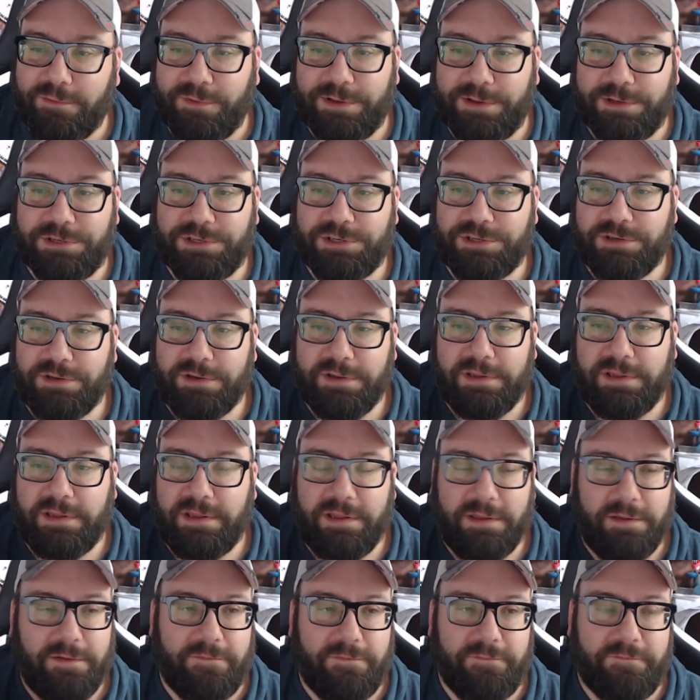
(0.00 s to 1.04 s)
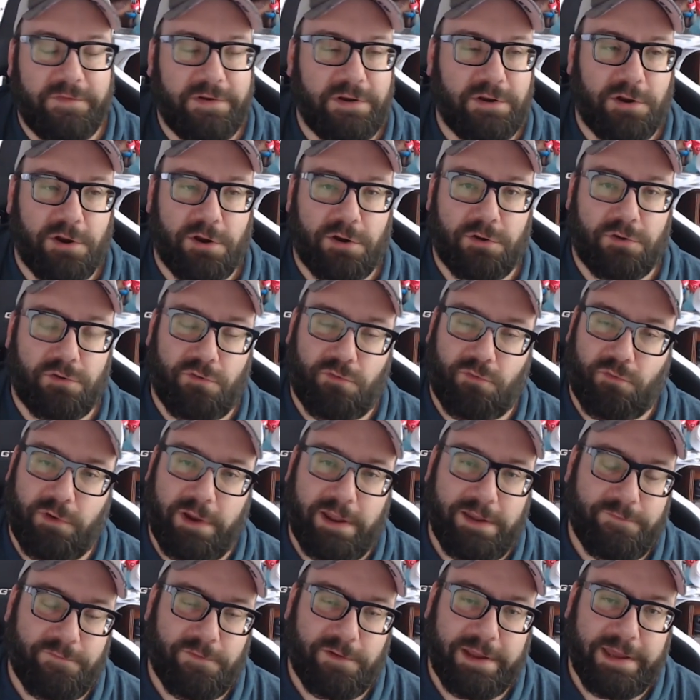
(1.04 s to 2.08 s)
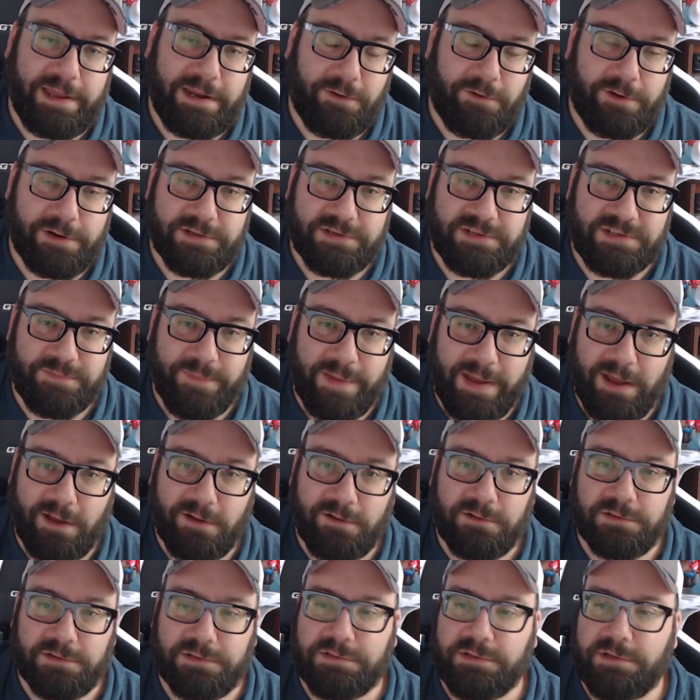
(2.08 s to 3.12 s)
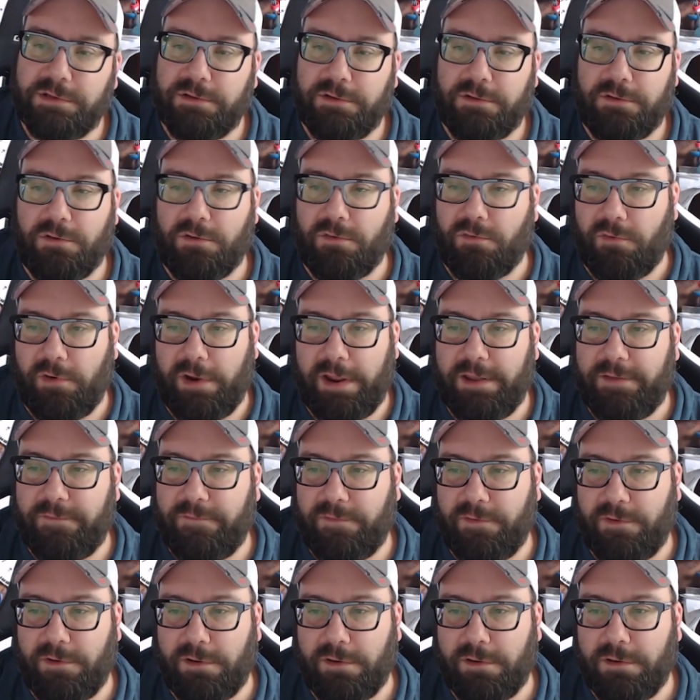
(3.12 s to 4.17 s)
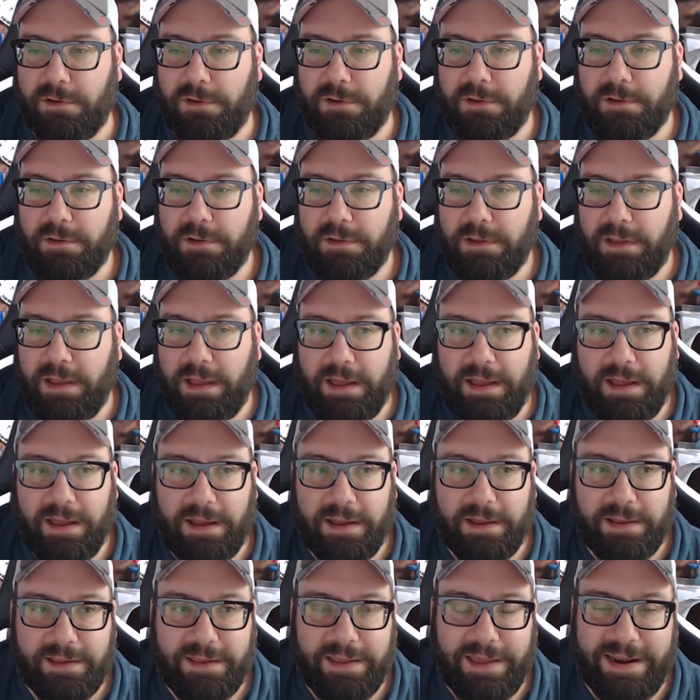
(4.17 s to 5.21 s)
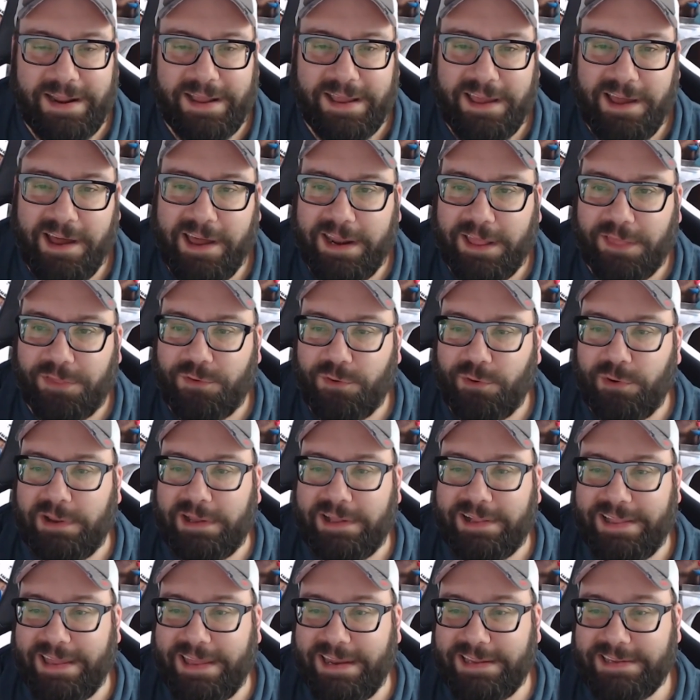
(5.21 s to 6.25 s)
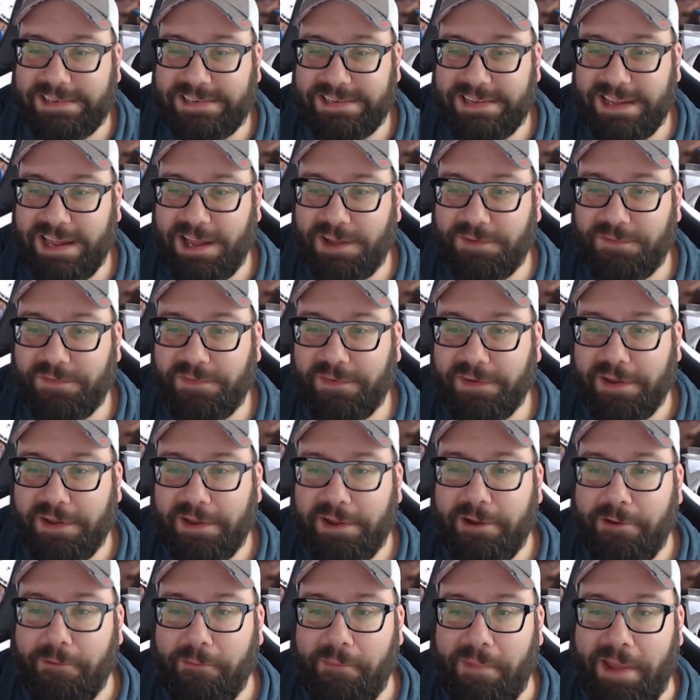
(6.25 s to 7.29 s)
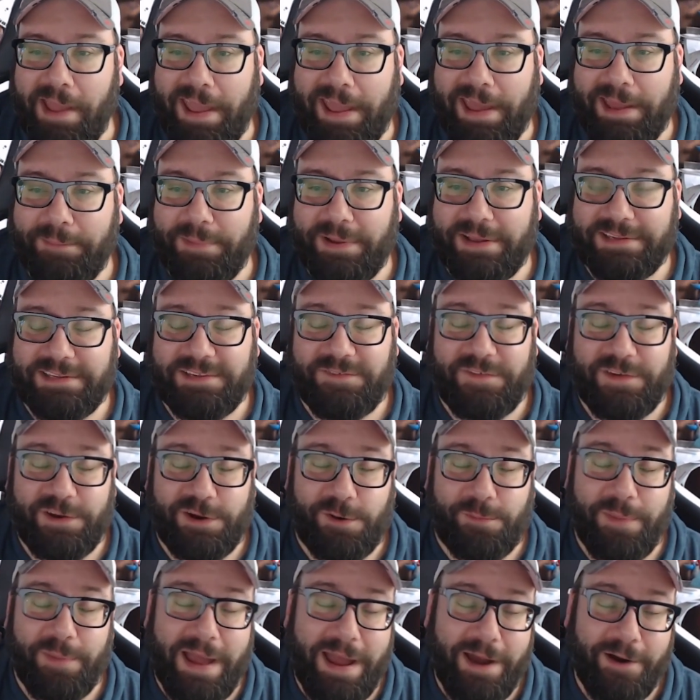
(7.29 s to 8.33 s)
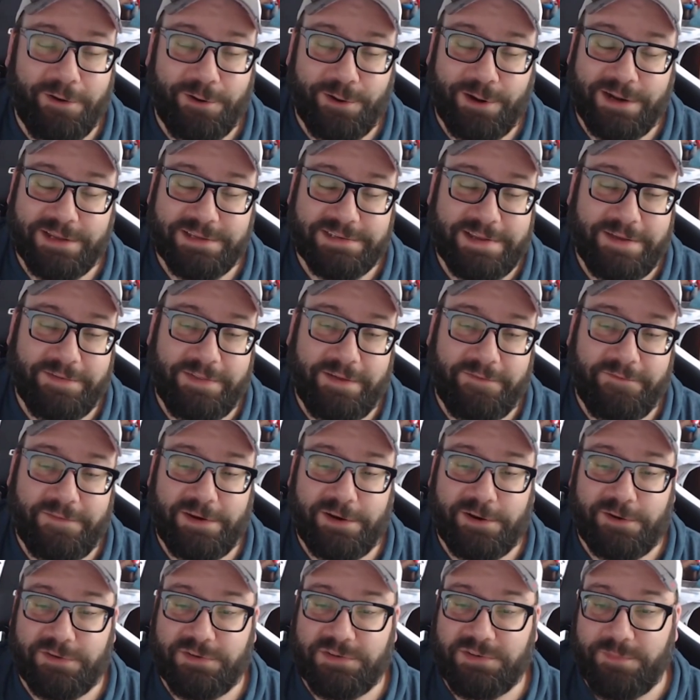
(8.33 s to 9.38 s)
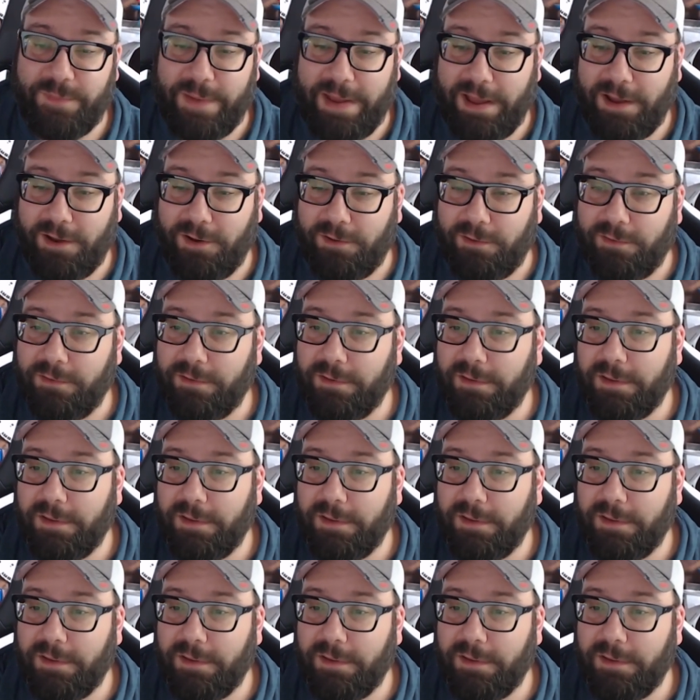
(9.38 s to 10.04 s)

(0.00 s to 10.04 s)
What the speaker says: which vinegar, great for getting rid of smells, great for kind of cutting through and cleaning stuff. And because of vinegar powder, it doesn't have that vinegar smell.